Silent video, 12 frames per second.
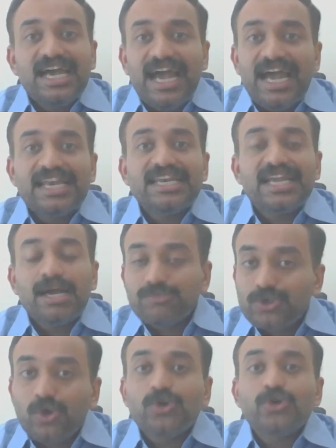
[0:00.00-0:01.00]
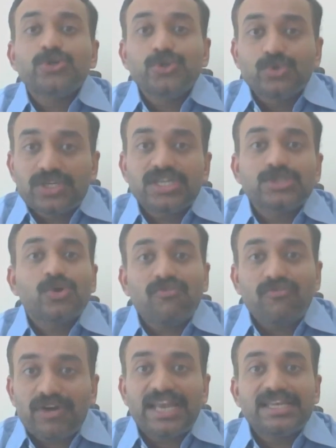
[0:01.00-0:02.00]
and I'm sure your tutors, your
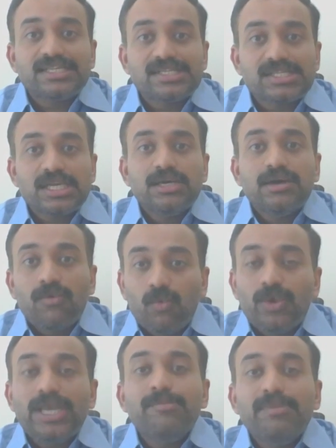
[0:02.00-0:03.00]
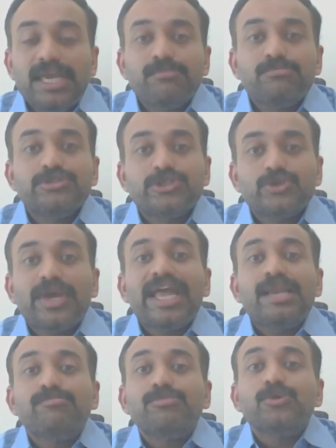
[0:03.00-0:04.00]
friends will be able to
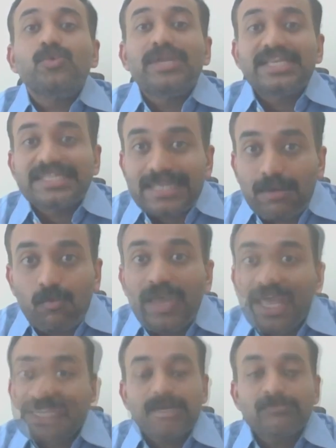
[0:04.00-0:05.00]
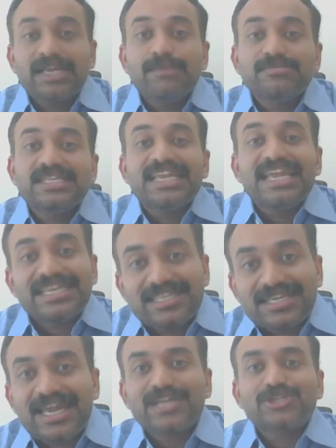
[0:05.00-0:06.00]
help you in some way. And sometimes that
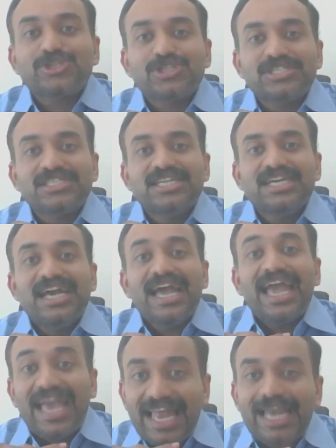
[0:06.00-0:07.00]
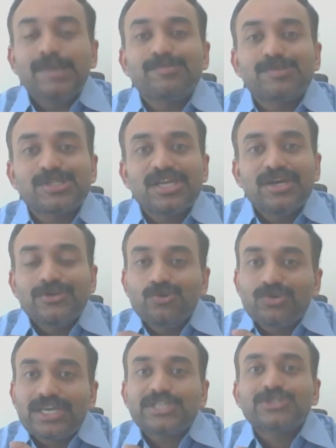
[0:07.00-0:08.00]
interaction helps
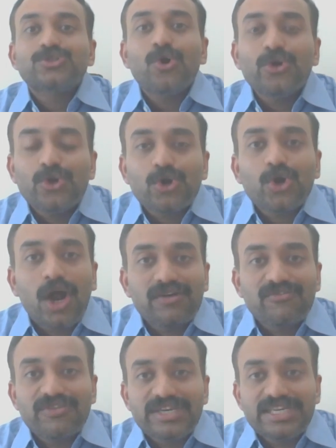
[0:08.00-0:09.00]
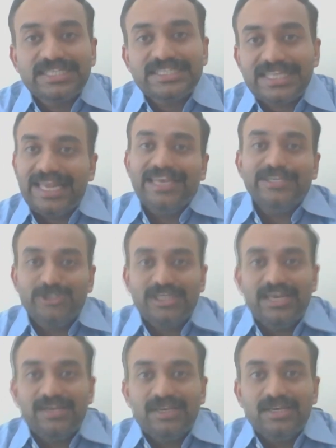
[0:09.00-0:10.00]
you restore your confidence and
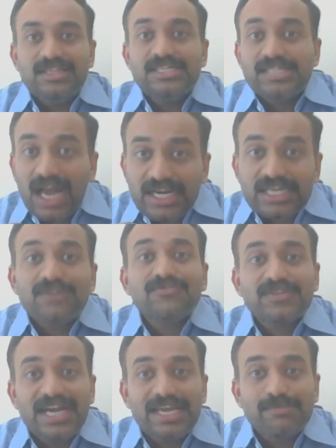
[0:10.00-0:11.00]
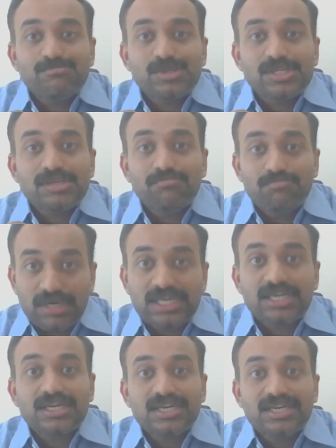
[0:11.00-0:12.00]
energy. These are tough times,
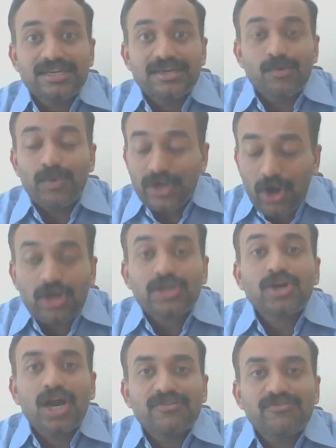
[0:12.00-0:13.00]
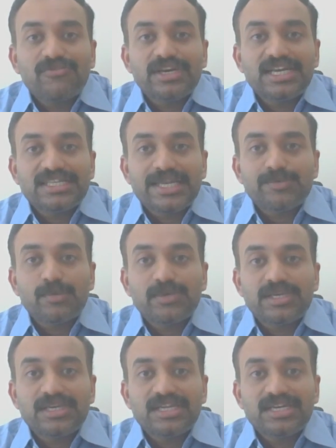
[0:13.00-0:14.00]
but we are all confident that we
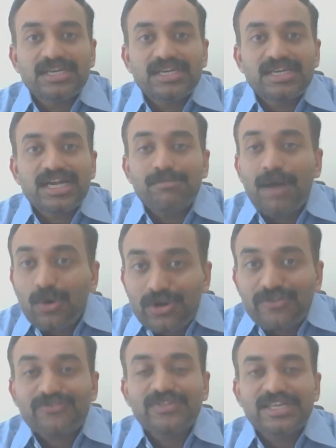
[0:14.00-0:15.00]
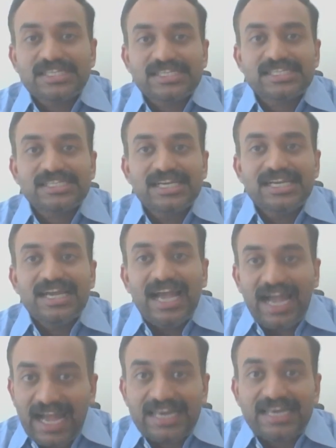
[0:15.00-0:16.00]
will come out of this,
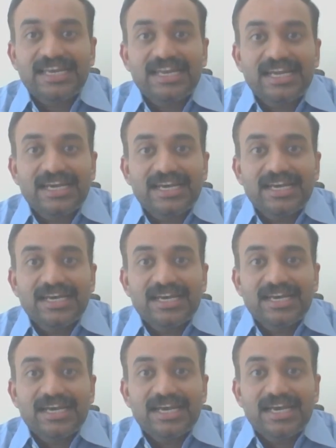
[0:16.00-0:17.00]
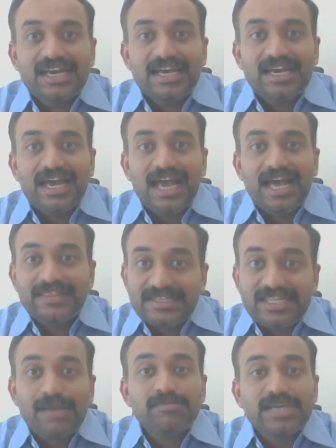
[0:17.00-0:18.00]
and at the
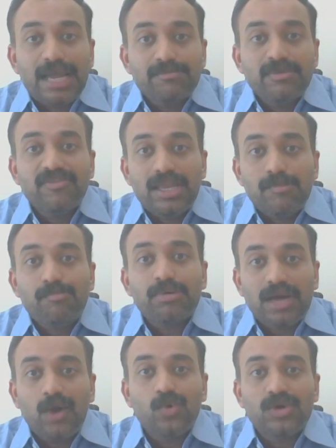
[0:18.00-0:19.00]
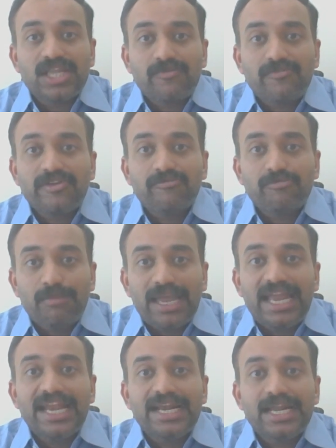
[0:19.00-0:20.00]
same time be very proud that we've
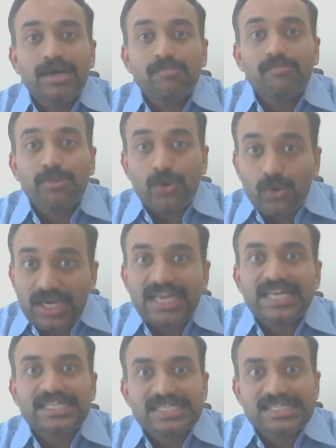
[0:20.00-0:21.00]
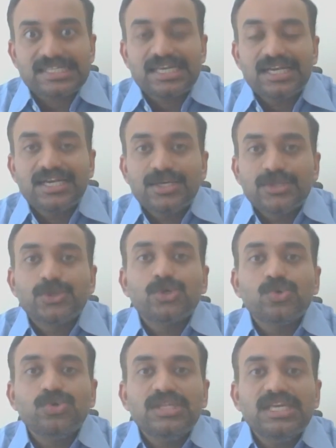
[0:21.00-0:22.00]
made progress
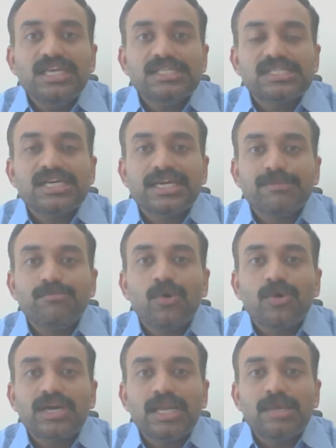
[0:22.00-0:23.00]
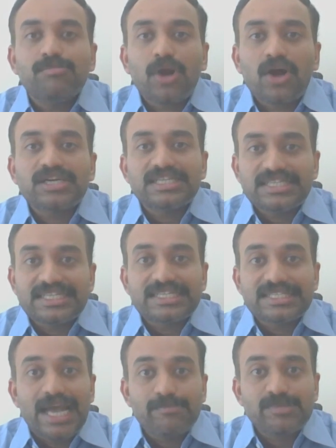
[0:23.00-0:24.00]
through these remotely proctored
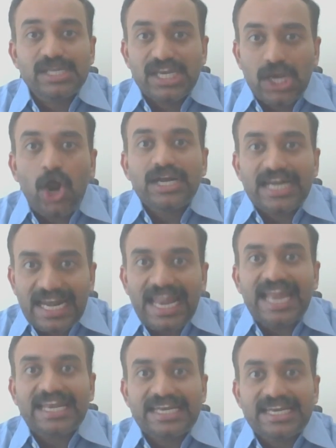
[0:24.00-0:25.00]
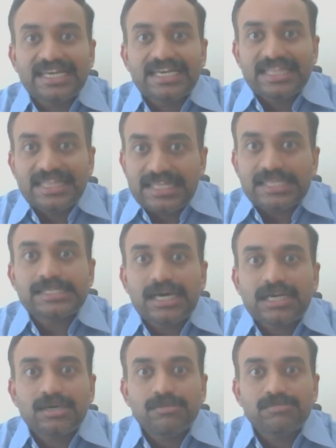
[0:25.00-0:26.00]
exams and not let the
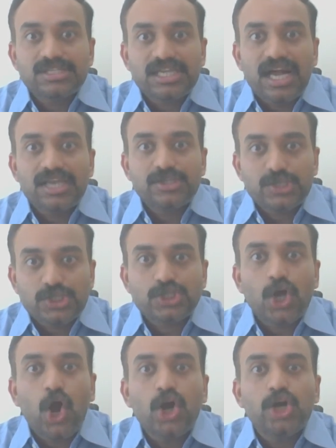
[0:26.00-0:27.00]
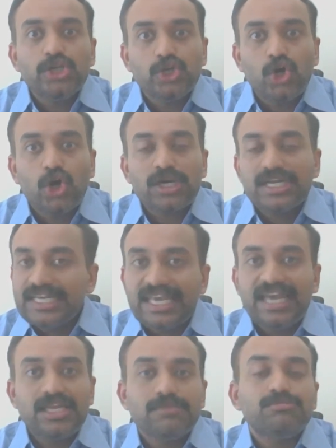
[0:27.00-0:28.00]
circumstance stall your
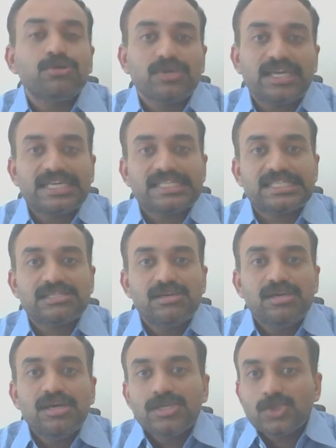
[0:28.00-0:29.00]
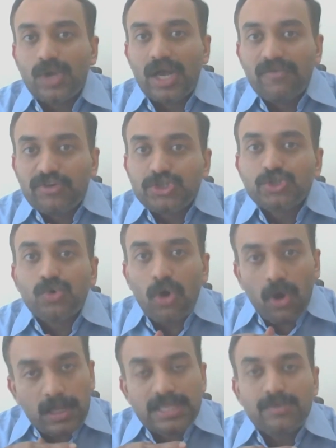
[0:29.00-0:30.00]
career progress. So I wish you
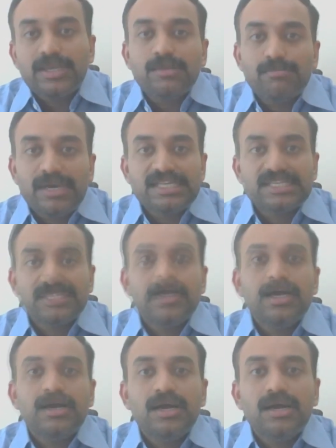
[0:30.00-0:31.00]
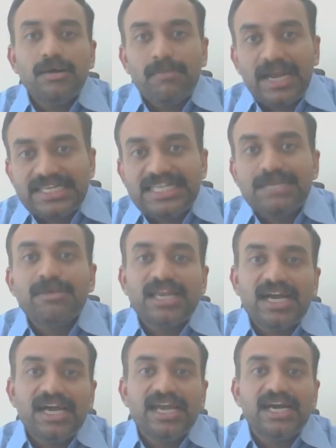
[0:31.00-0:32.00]
all the very best. My team and
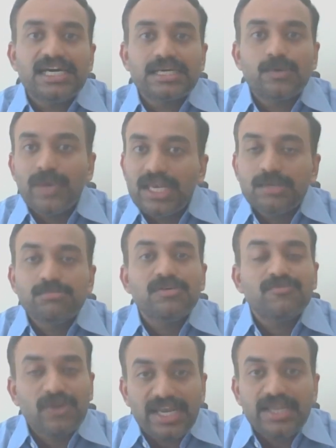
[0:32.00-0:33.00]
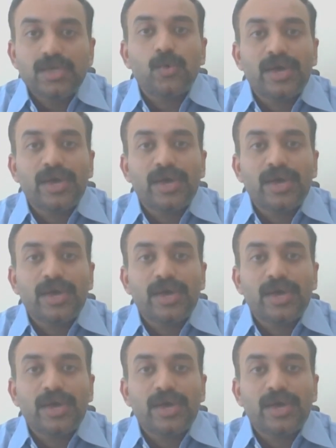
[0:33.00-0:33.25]
I are available for any